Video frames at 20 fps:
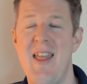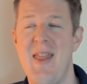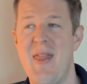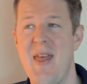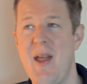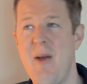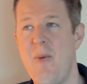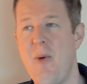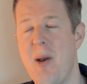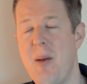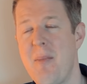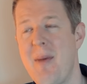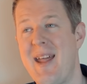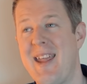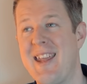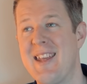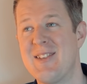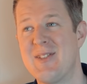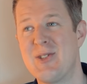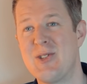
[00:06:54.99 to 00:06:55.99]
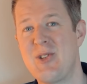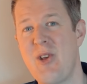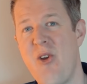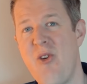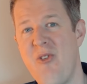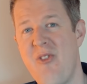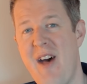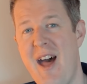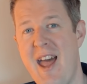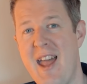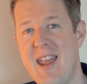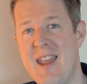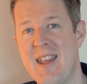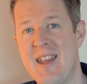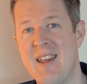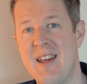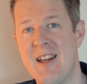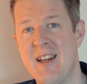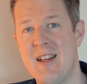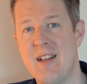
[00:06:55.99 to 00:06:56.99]
They want to make it so
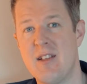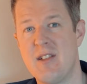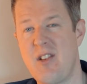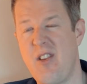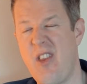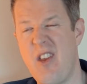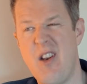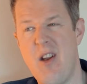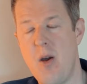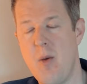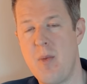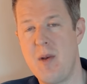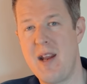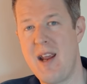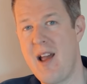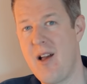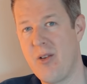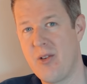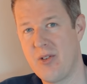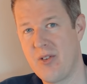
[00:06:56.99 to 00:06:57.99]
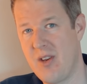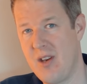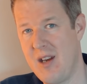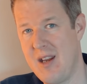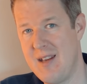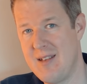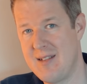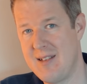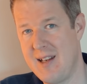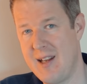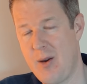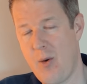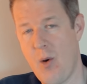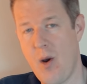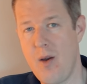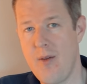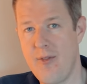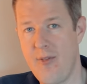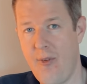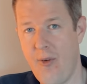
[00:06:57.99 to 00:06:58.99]
vague so that nobody else can easily
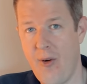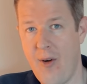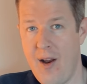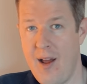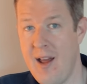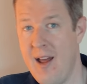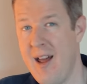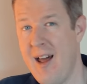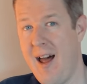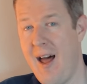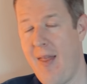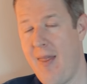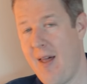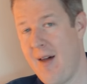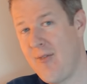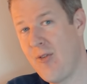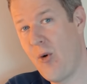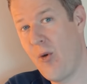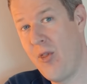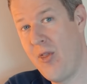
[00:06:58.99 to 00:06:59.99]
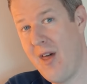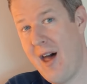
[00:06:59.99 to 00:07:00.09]
quote for it, and therefore